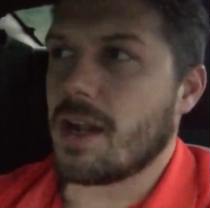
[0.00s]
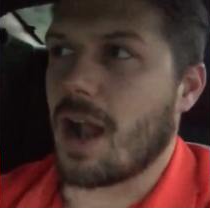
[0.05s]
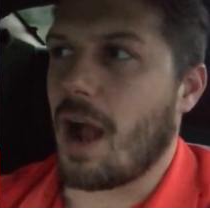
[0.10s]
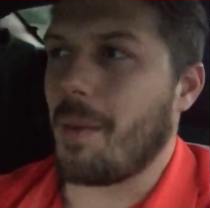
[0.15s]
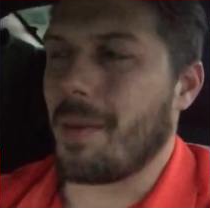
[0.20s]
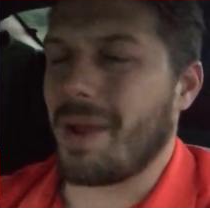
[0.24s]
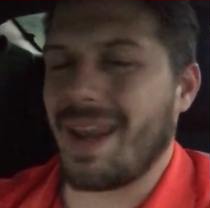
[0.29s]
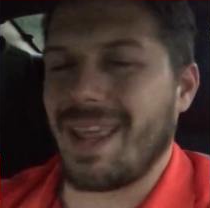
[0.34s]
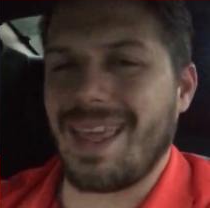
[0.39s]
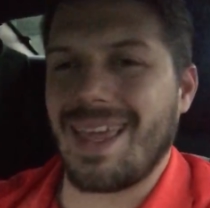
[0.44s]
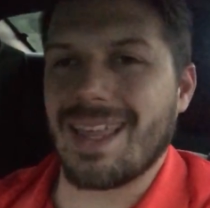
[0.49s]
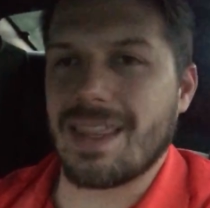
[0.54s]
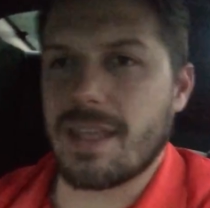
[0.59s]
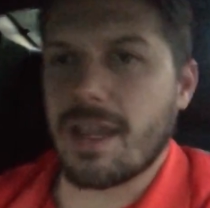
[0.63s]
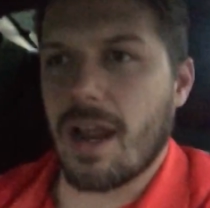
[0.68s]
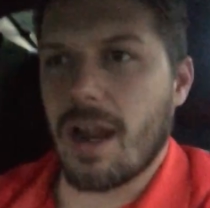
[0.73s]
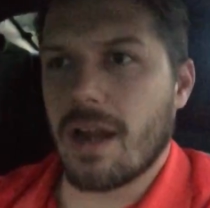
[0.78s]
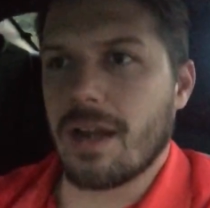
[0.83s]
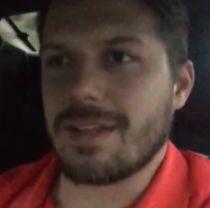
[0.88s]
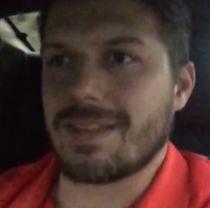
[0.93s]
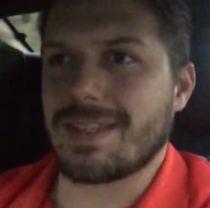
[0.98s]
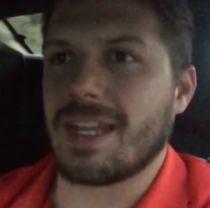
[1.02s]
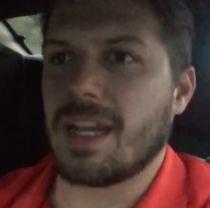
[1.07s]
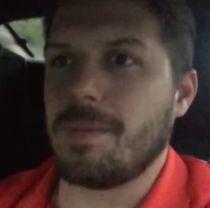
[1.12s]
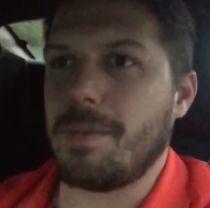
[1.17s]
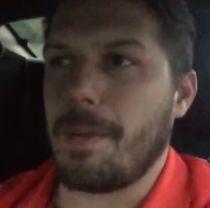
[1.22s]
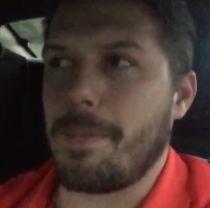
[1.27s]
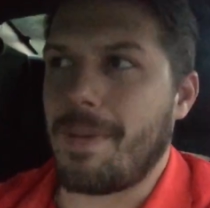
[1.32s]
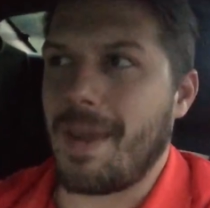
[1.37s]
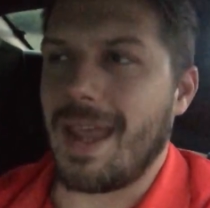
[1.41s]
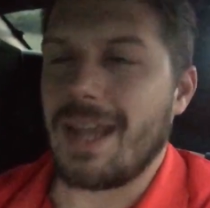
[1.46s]
How am I going to get there? It's
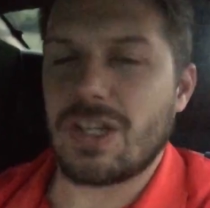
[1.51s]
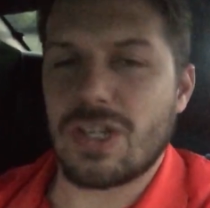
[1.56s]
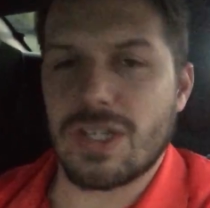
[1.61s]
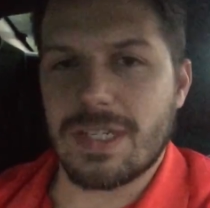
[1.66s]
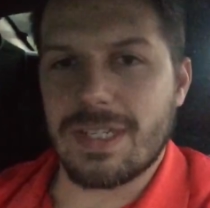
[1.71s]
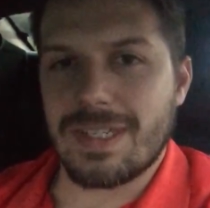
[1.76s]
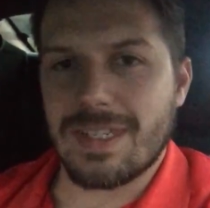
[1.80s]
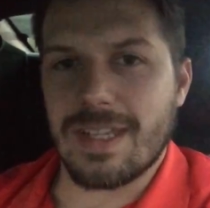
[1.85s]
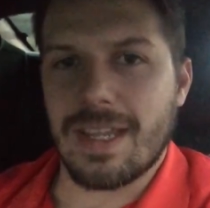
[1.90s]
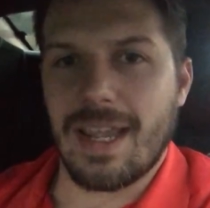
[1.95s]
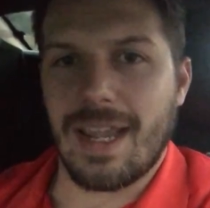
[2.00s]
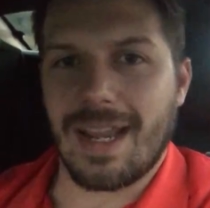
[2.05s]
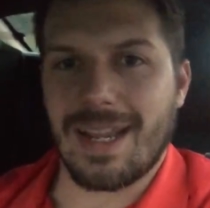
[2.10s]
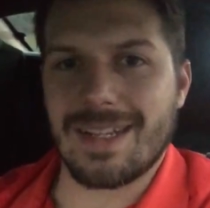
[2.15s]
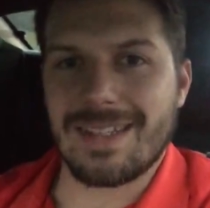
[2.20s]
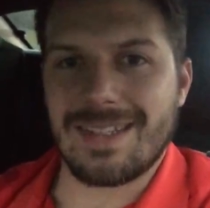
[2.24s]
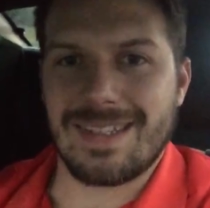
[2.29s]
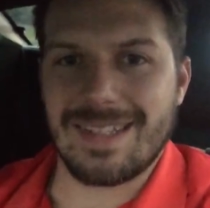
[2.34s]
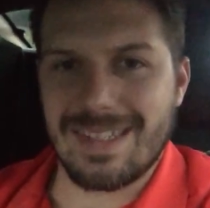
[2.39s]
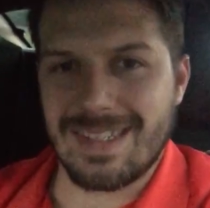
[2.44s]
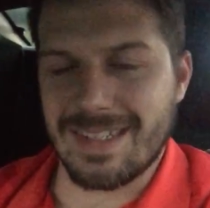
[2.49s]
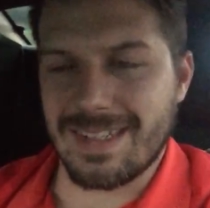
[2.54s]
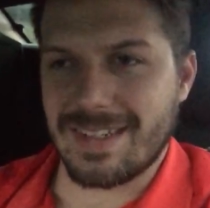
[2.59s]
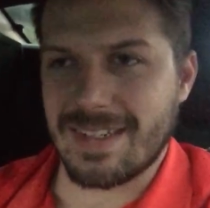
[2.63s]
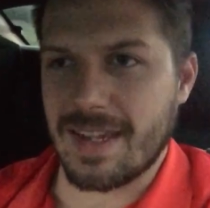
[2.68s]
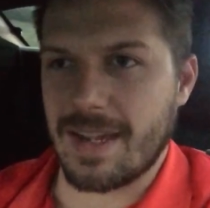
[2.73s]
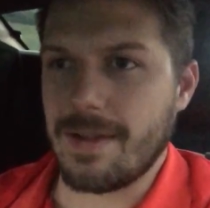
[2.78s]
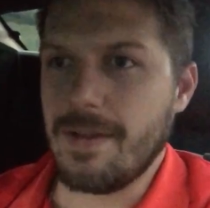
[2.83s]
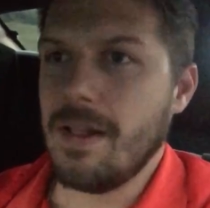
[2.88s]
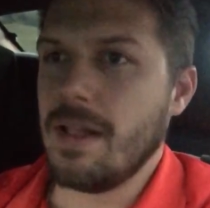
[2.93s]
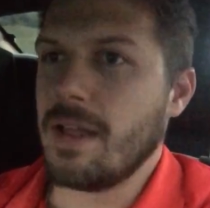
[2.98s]
going to be patience and
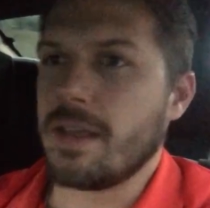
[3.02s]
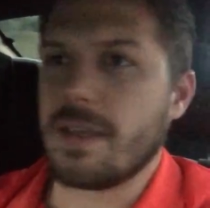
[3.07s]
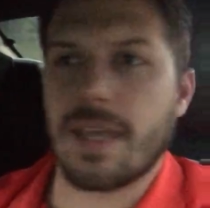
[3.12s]
consistency.